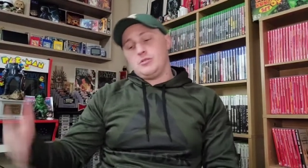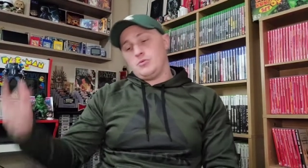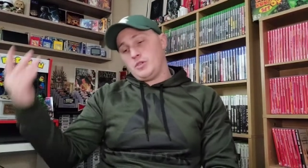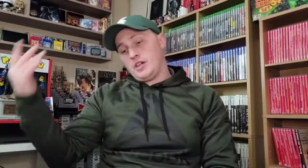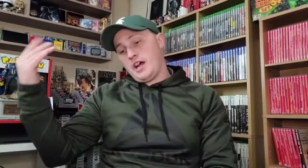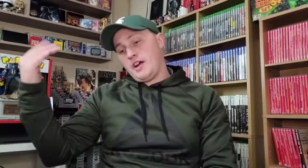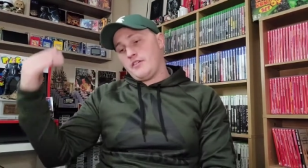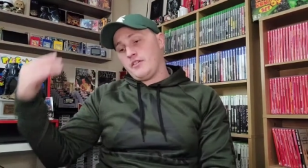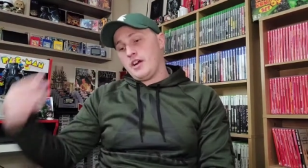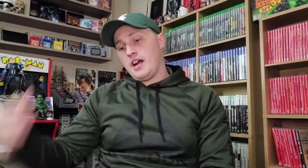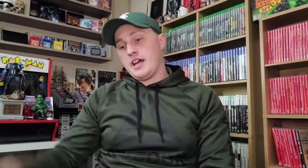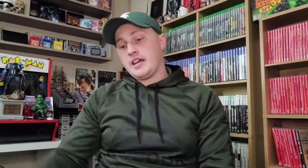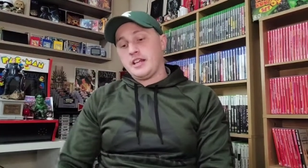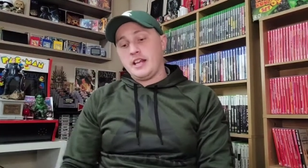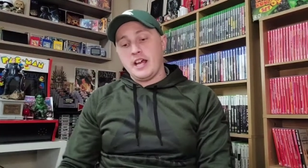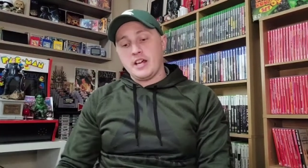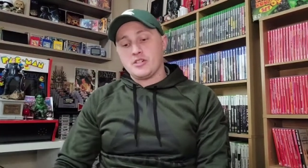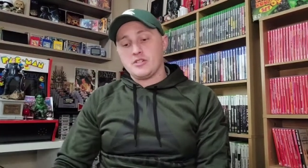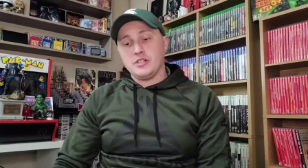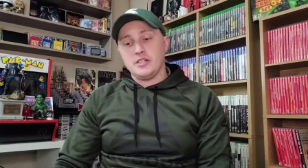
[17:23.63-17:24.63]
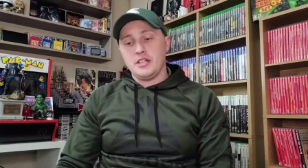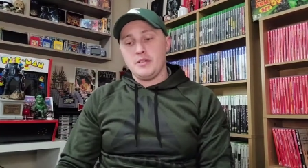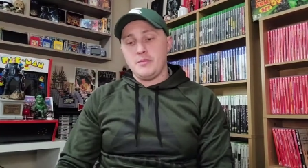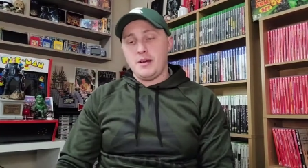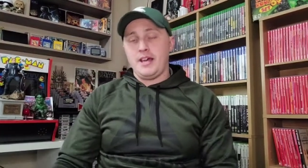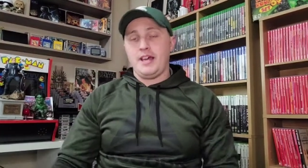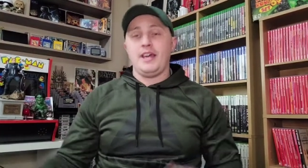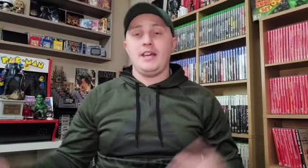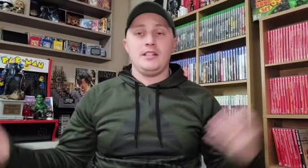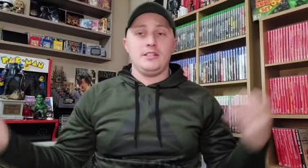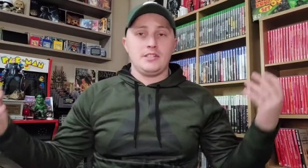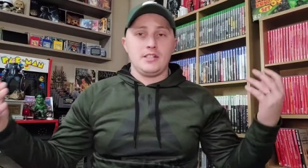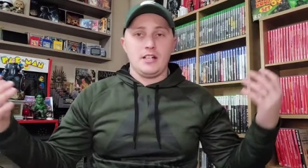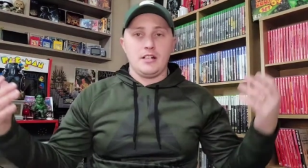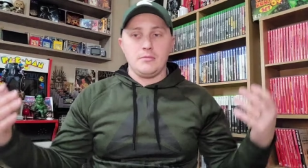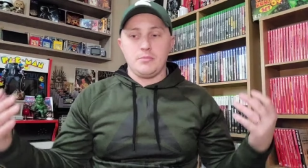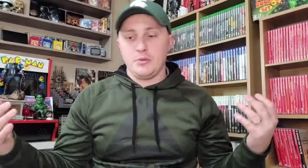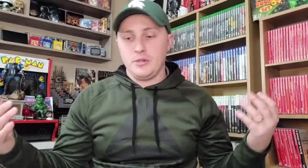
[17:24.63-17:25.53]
And whenever I can actually get my hands on a